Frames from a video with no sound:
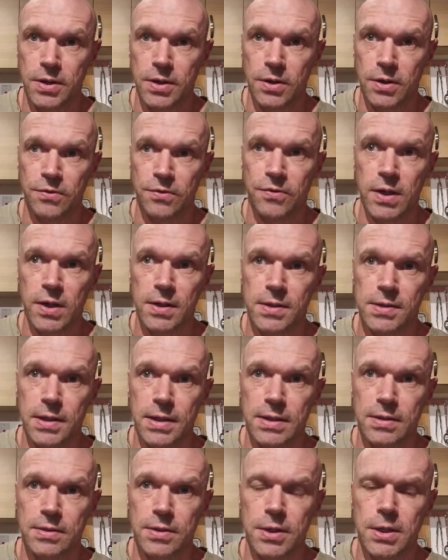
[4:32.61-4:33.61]
So
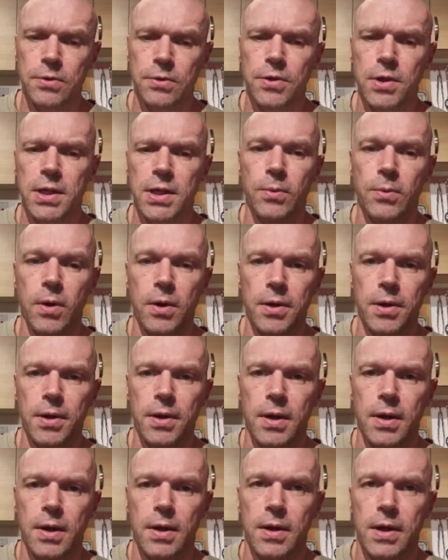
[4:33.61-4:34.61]
firstly, do you really want
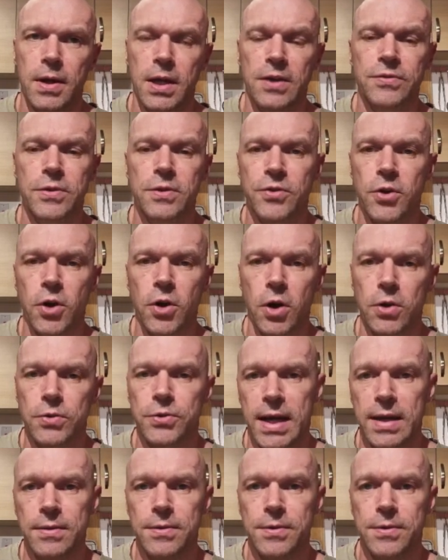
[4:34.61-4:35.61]
to, if you've got
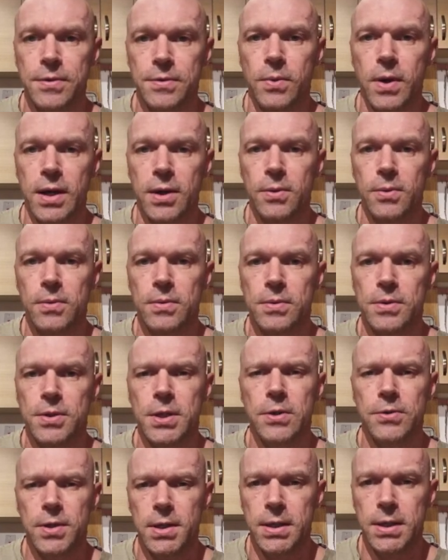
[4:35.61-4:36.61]
Trent as well,
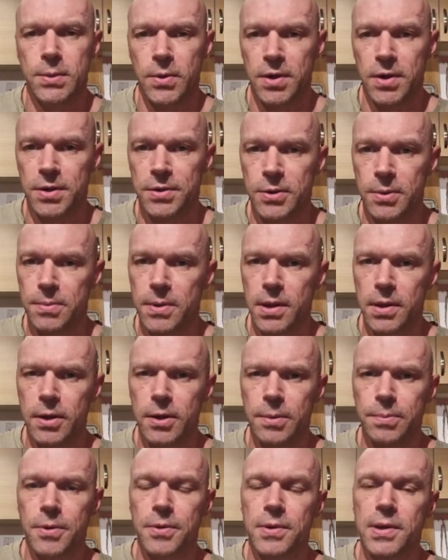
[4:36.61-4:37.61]
do you really want to double
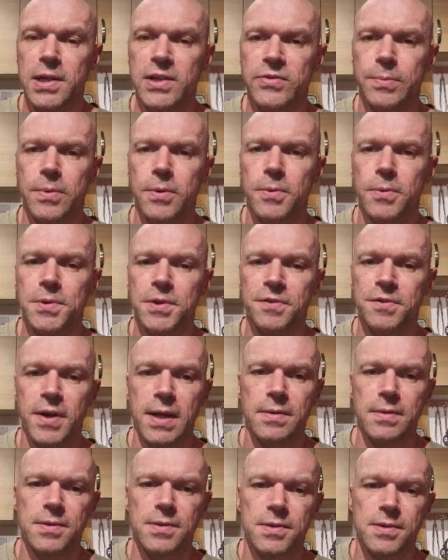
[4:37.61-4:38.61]
up on the Liverpool
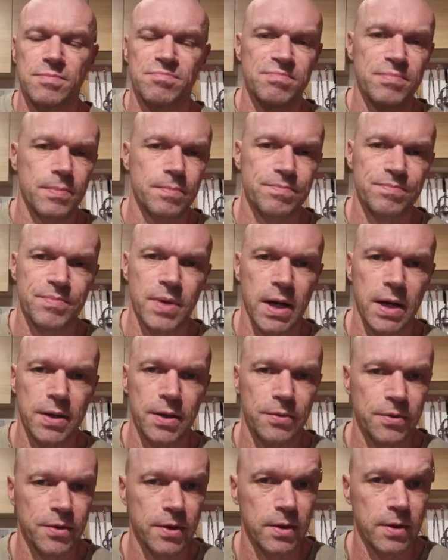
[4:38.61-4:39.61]
defence? I
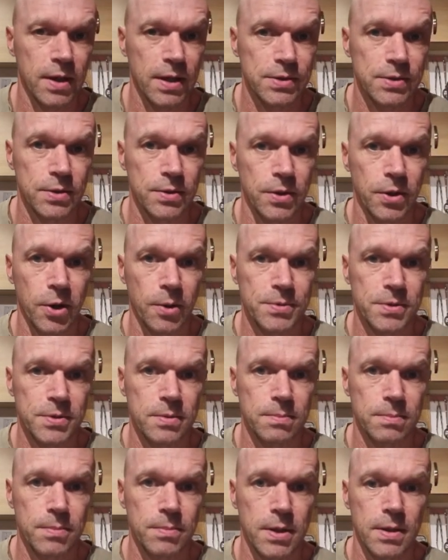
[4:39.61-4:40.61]
don't think that's a good
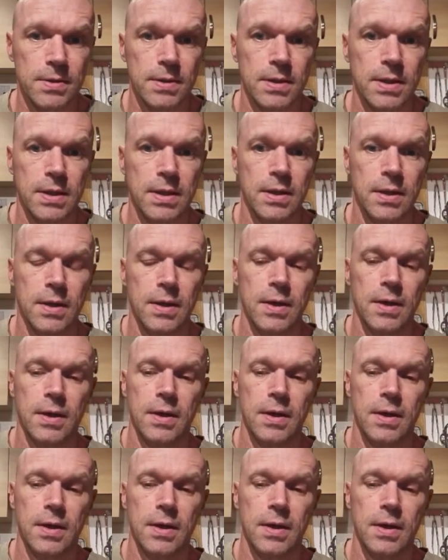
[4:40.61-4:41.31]
option personally.